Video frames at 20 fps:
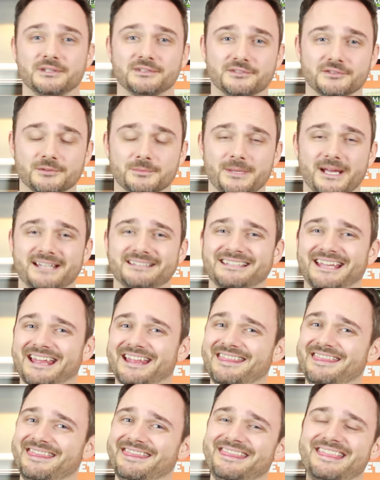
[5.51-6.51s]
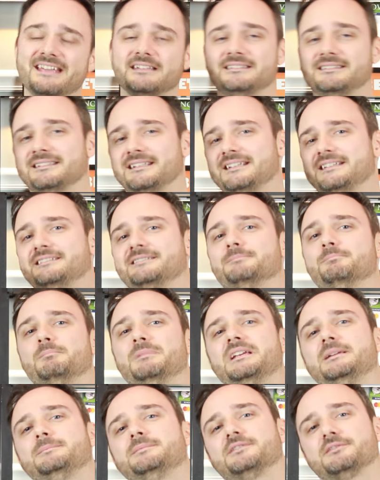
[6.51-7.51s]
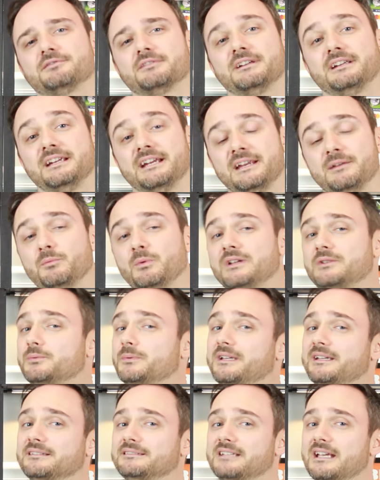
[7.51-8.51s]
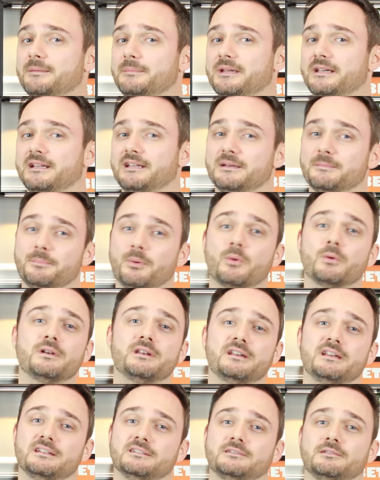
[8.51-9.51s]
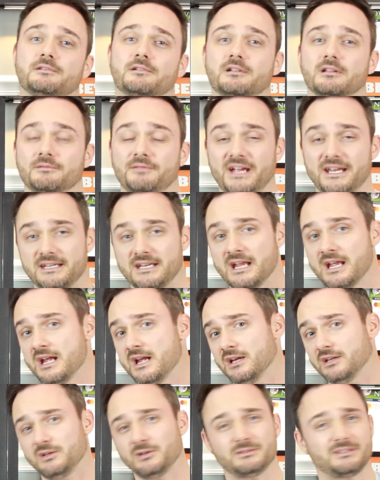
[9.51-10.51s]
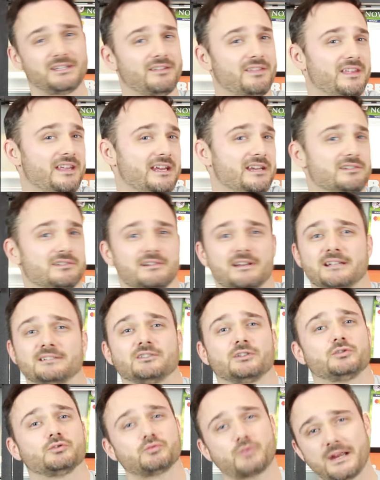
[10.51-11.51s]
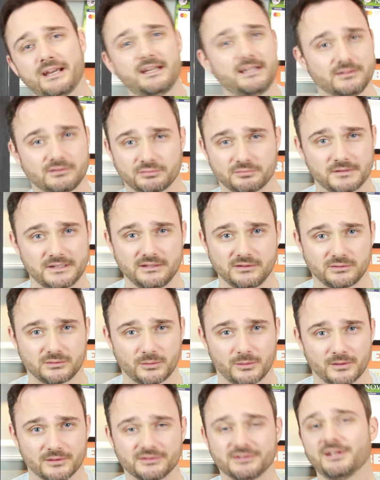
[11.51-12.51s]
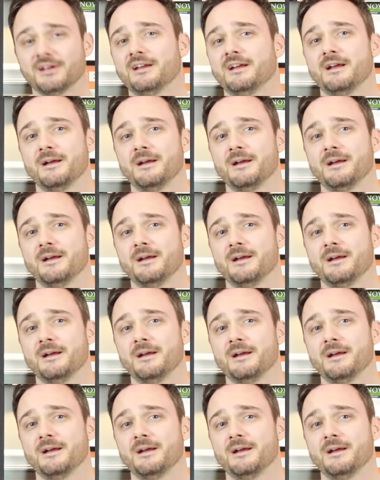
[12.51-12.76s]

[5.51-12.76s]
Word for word: Mr. Betts and this is Memestory in which we examine an important historical event using the internet's greatest resource,